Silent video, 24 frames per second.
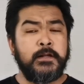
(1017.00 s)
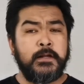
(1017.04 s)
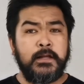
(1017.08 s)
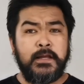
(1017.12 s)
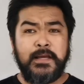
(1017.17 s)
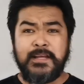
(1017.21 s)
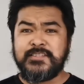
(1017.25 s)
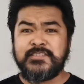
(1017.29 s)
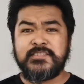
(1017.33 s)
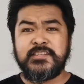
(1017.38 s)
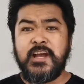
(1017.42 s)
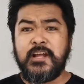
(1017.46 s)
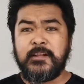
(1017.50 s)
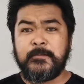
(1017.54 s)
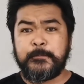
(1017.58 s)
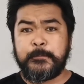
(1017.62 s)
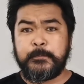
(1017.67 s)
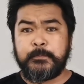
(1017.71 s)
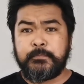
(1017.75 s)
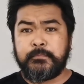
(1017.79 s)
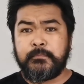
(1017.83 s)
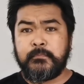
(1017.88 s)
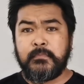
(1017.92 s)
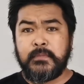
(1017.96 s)
It's not
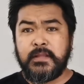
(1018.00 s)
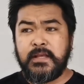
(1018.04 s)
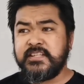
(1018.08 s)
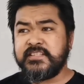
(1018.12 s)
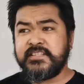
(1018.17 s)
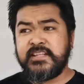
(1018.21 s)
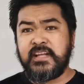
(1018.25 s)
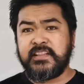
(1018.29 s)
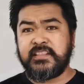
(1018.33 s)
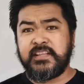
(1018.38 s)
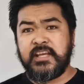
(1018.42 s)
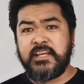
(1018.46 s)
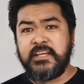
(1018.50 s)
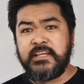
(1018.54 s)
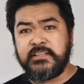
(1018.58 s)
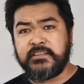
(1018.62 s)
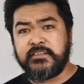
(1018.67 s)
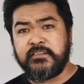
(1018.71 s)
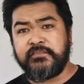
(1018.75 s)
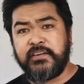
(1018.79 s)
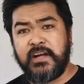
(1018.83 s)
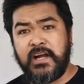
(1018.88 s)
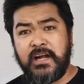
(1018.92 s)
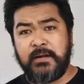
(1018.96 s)
the heat
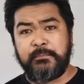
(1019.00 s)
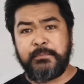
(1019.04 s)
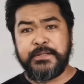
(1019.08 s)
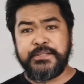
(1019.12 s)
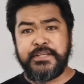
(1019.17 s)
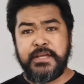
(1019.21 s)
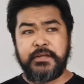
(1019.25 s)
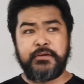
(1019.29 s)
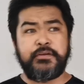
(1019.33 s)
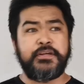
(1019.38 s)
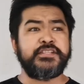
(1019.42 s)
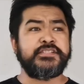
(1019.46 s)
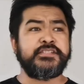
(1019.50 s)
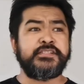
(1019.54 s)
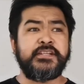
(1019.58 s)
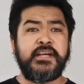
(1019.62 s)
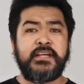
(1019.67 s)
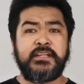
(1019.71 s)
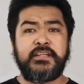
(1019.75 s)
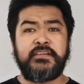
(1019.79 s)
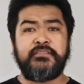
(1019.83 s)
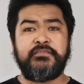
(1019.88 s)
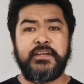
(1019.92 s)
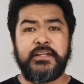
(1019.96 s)
of a habanero, it's
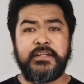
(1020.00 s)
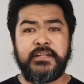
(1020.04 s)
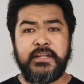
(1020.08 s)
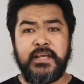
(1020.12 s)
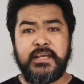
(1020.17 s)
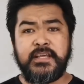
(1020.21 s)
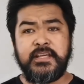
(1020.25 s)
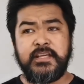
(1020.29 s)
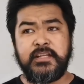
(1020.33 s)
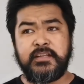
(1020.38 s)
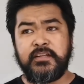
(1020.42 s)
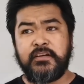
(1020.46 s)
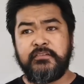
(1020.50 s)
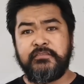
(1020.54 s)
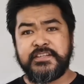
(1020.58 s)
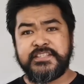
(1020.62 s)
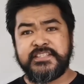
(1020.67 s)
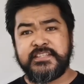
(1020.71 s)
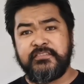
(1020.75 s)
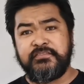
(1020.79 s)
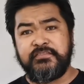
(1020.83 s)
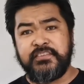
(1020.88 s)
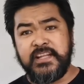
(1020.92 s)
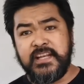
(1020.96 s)
not even the heat of a
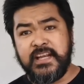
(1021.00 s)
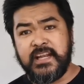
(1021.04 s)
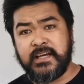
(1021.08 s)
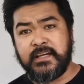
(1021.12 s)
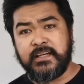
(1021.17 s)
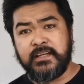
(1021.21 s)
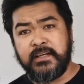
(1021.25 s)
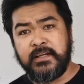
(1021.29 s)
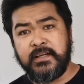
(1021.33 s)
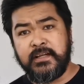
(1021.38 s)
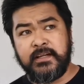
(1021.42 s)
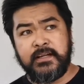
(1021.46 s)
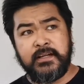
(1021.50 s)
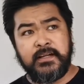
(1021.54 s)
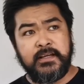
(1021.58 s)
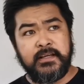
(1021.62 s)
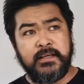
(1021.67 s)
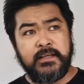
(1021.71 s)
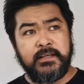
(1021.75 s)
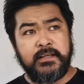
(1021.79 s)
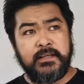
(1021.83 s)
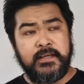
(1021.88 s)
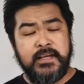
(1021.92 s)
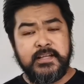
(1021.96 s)
savina.
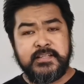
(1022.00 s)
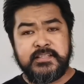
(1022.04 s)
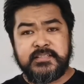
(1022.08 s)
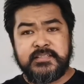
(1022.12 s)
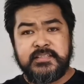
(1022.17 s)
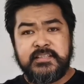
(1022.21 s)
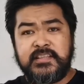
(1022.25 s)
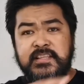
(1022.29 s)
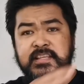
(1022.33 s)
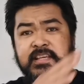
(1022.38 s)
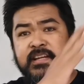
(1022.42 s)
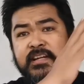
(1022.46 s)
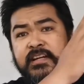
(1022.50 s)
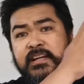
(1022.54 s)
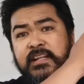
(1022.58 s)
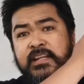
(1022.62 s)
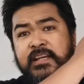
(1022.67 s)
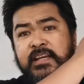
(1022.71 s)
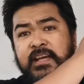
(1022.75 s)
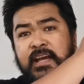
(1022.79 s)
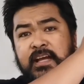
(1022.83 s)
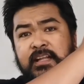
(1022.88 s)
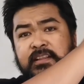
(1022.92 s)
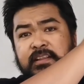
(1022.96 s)
It's
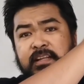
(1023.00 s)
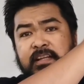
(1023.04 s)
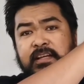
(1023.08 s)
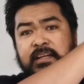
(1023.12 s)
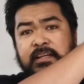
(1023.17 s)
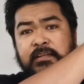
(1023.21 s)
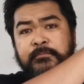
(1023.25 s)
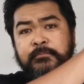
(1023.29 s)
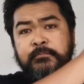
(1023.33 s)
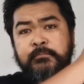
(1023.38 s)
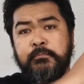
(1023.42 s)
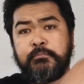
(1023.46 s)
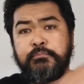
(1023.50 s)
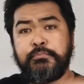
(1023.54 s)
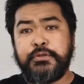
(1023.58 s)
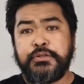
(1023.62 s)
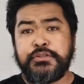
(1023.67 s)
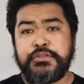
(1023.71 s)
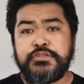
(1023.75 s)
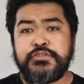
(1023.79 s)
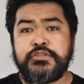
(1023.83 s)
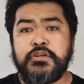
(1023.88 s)
nearly at the But